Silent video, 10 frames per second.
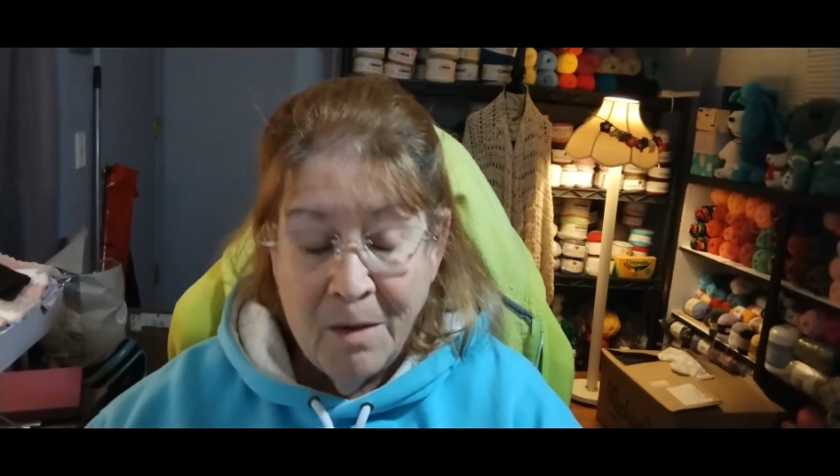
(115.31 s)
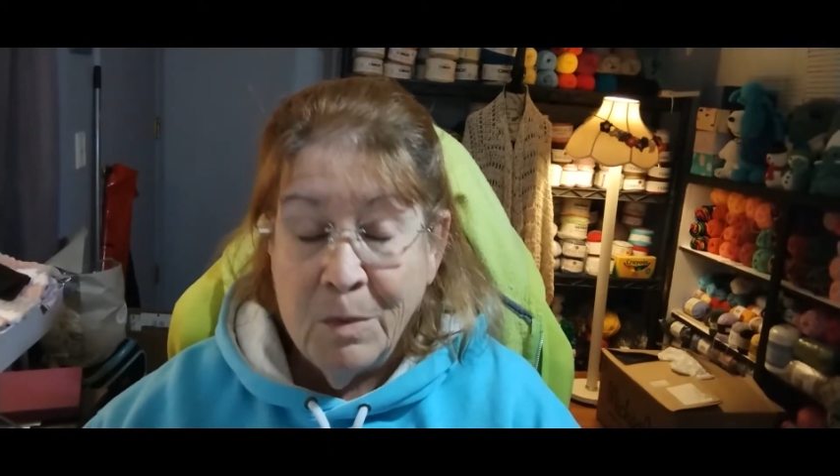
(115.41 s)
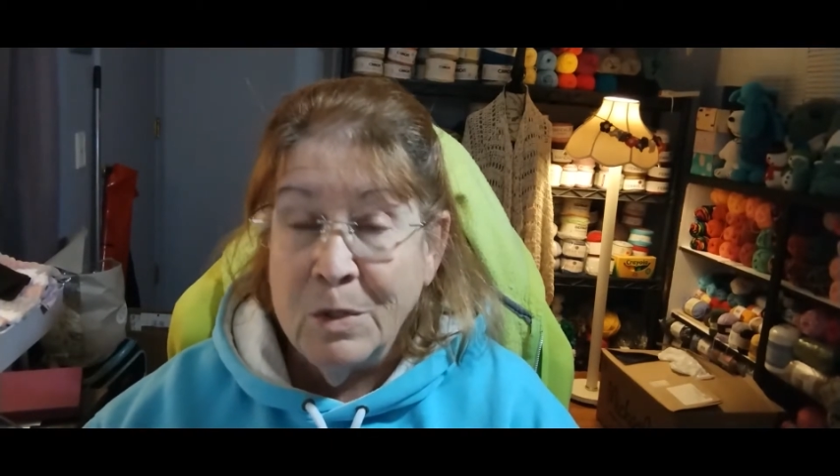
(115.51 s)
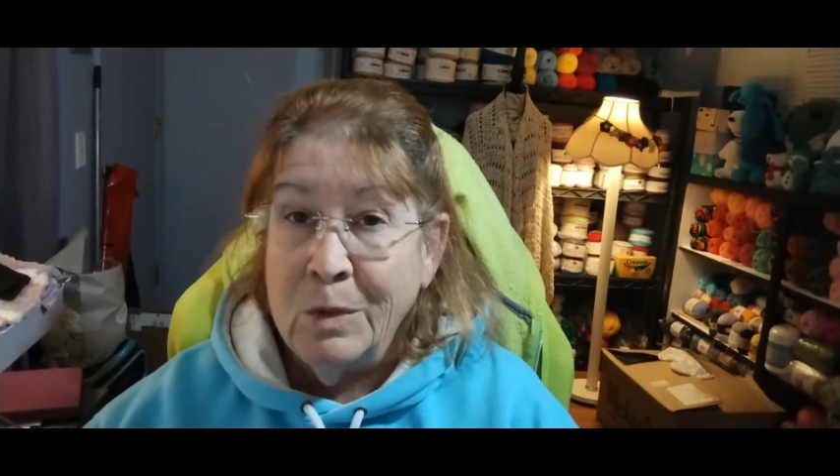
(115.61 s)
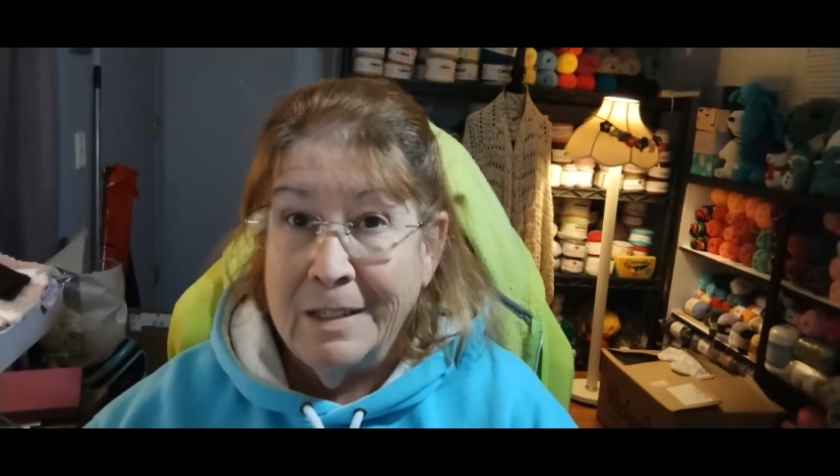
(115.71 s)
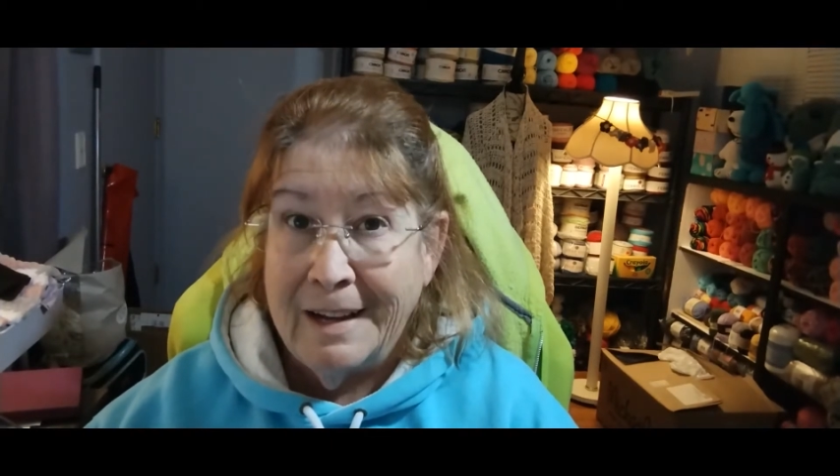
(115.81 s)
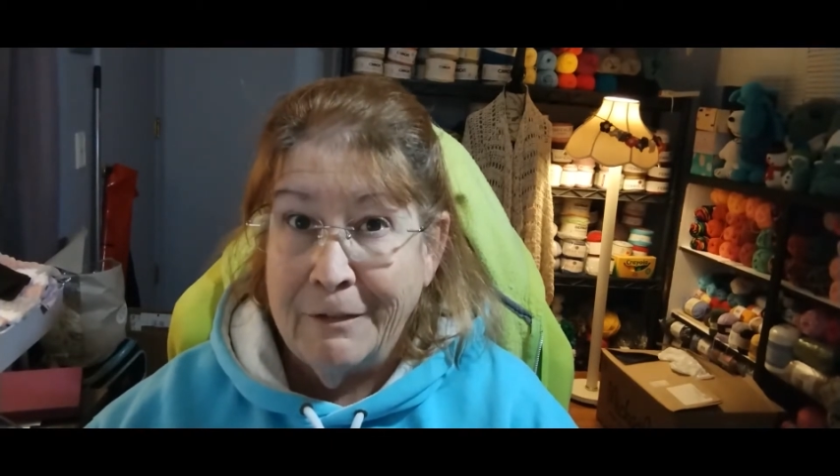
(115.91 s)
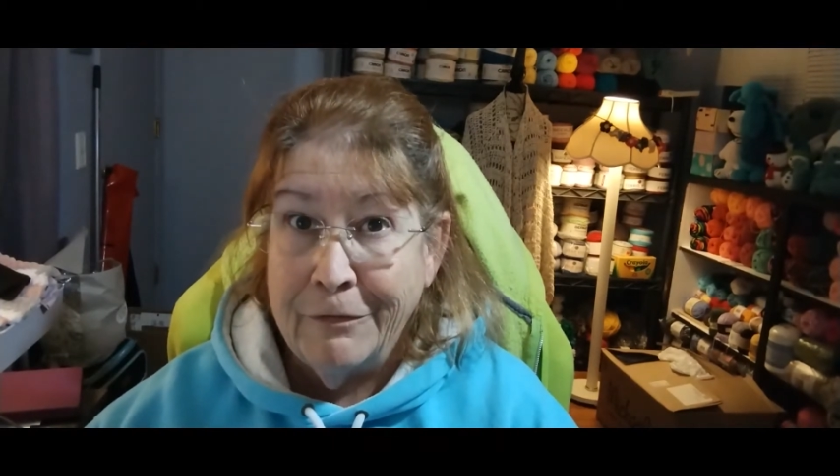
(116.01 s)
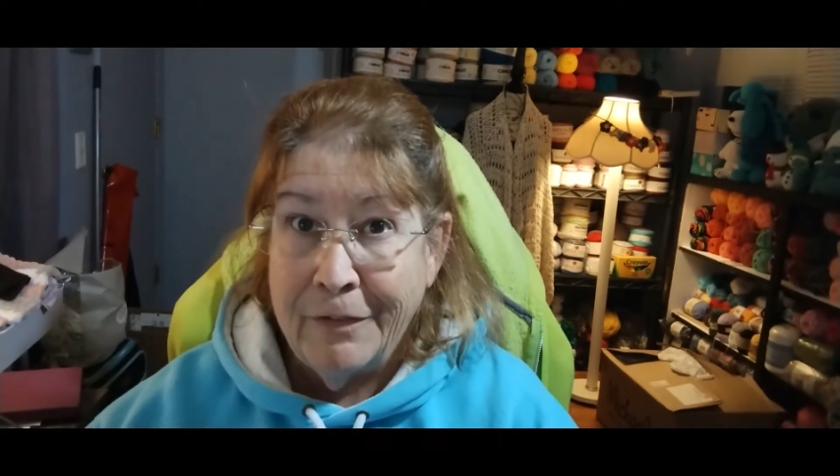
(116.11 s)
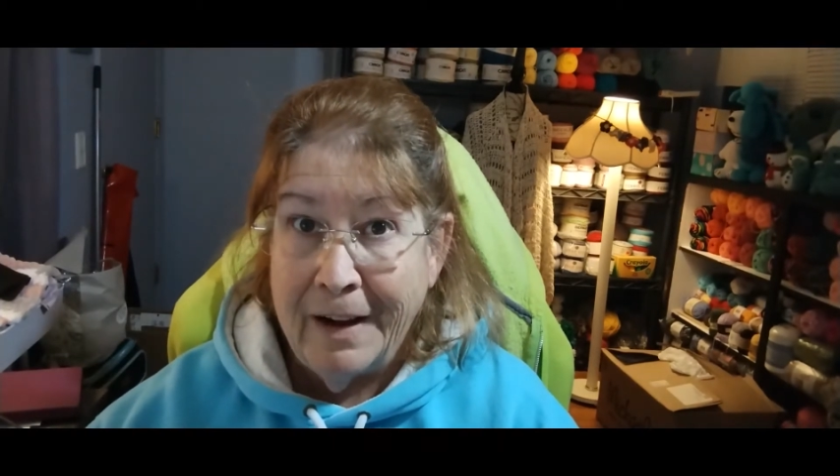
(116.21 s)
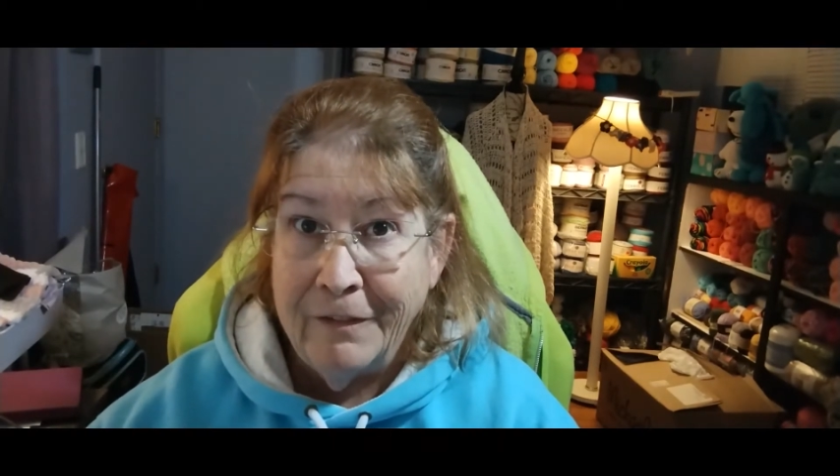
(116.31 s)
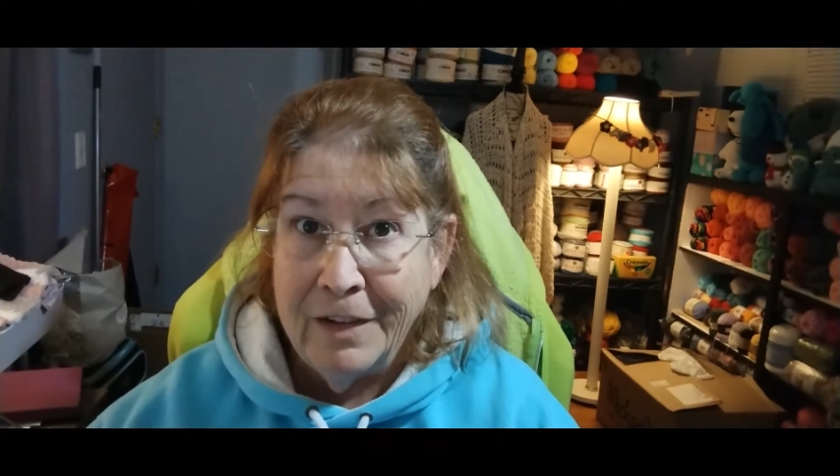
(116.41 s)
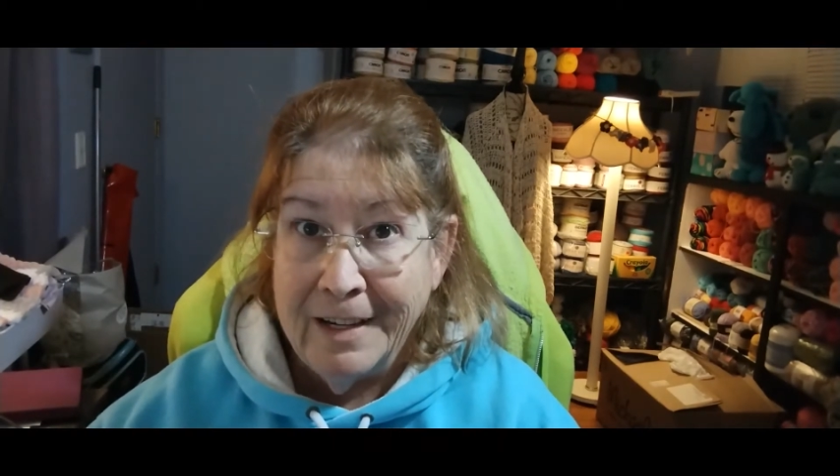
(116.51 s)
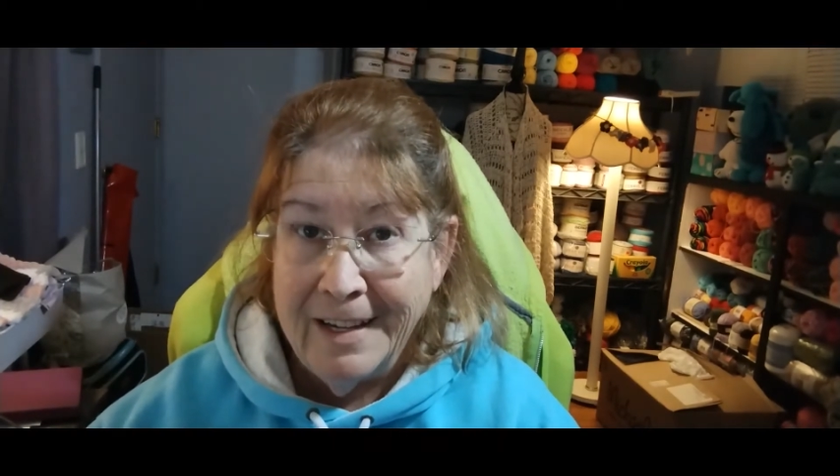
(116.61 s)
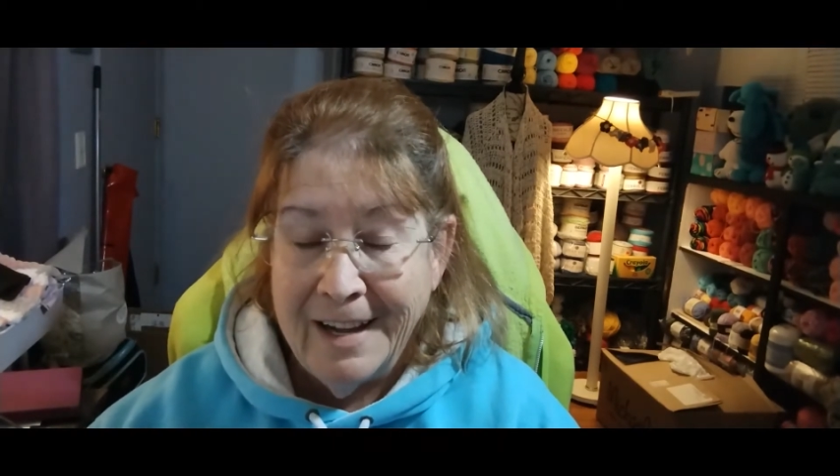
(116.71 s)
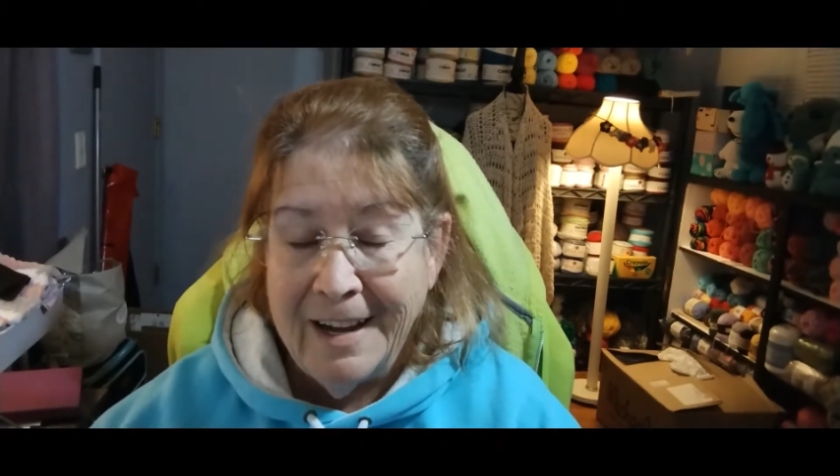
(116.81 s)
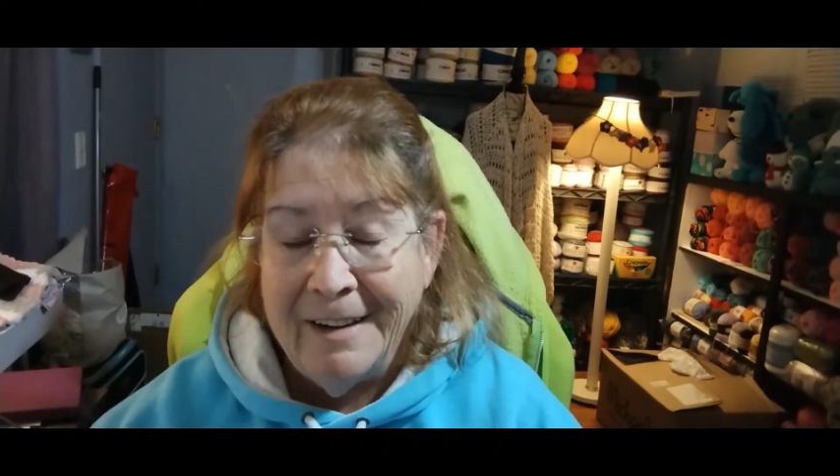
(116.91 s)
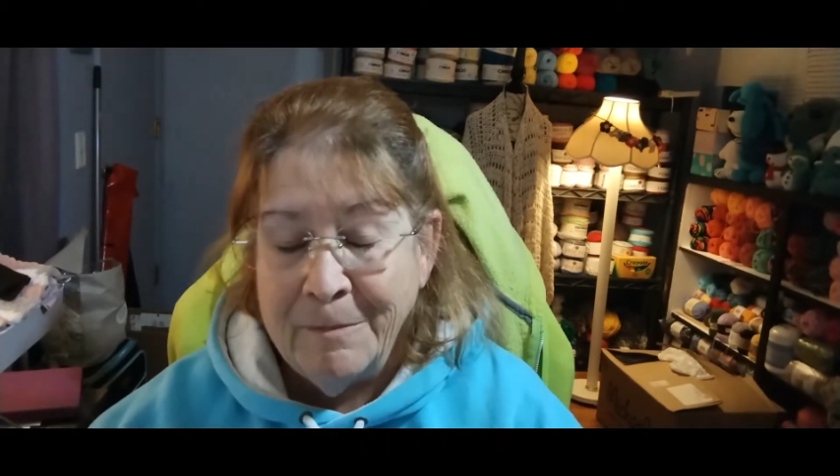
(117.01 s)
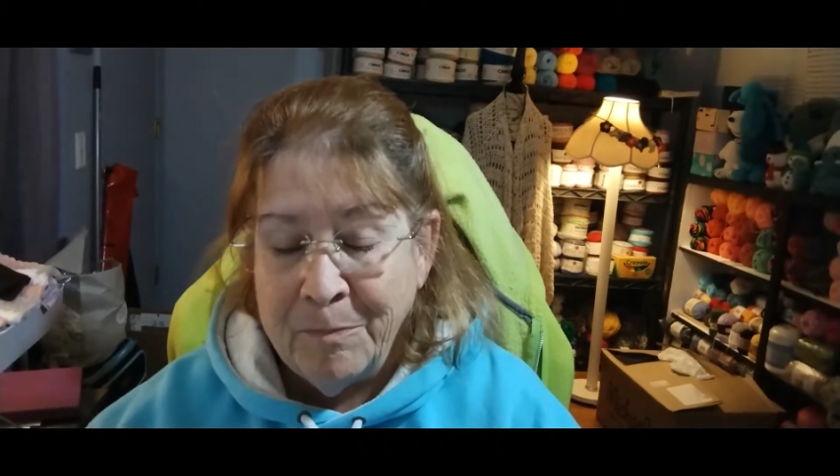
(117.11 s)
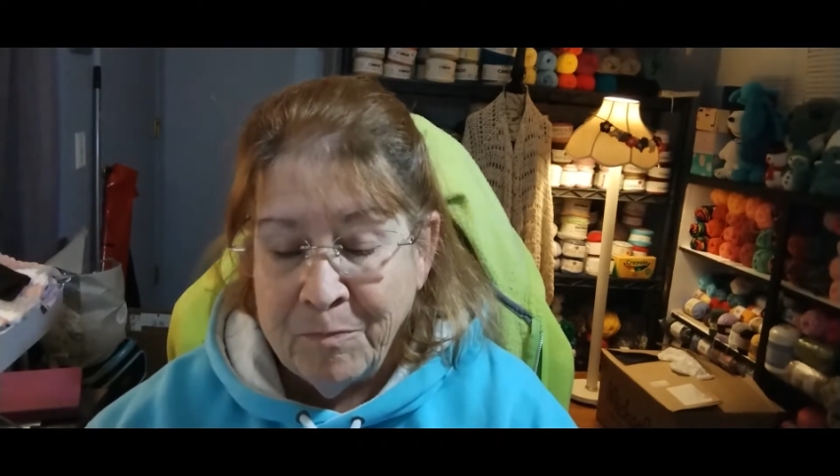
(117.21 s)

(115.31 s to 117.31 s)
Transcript: It's only like $5.98.